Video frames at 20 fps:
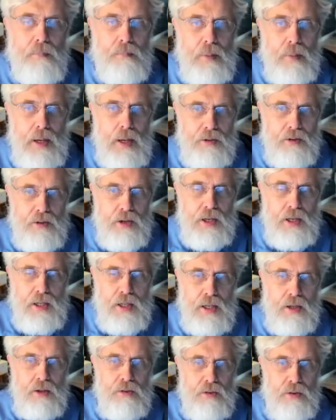by genetic
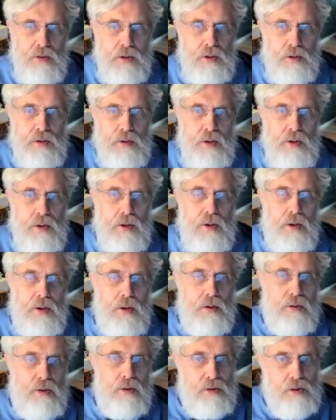counseling.
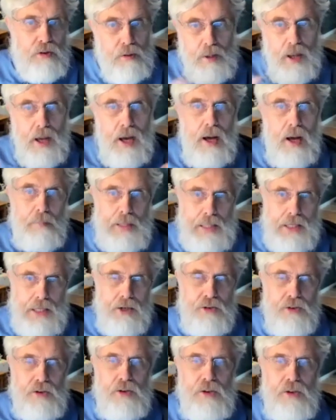So some
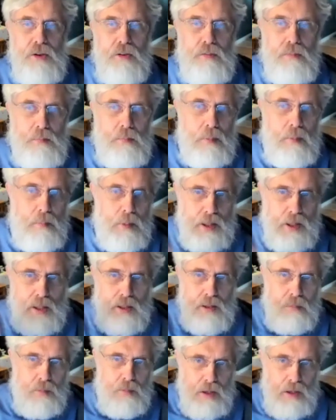combination of bringing
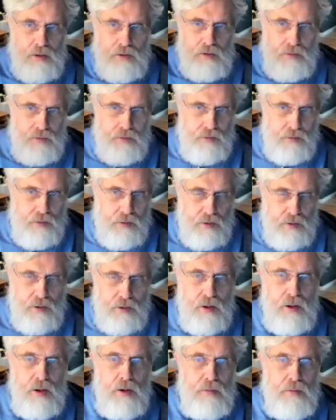the price of,
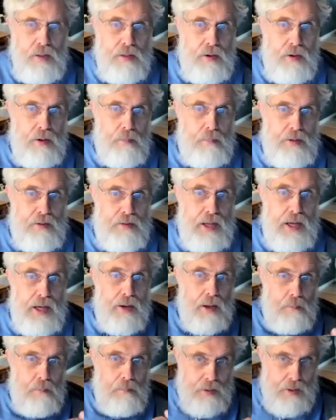of the therapies
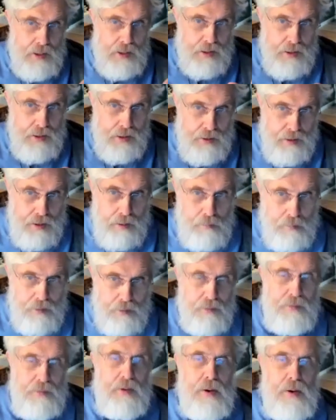down and bringing the number
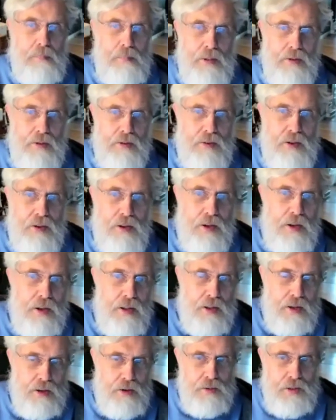of therapies
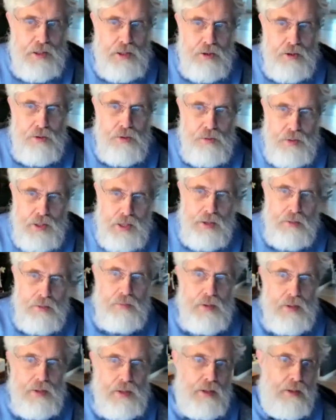that you need to do down.
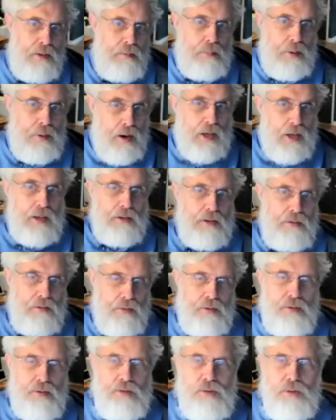And then the product of
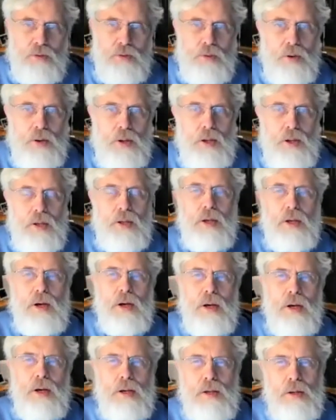those two,
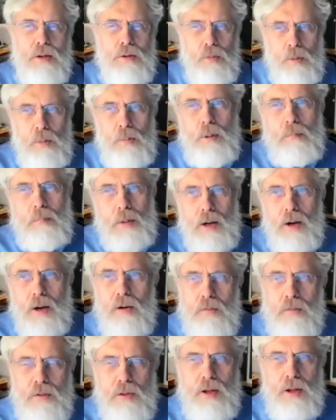uh, it will be better
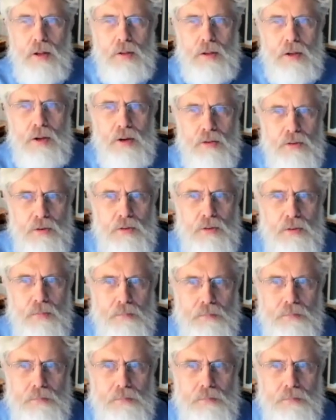for the healthcare system.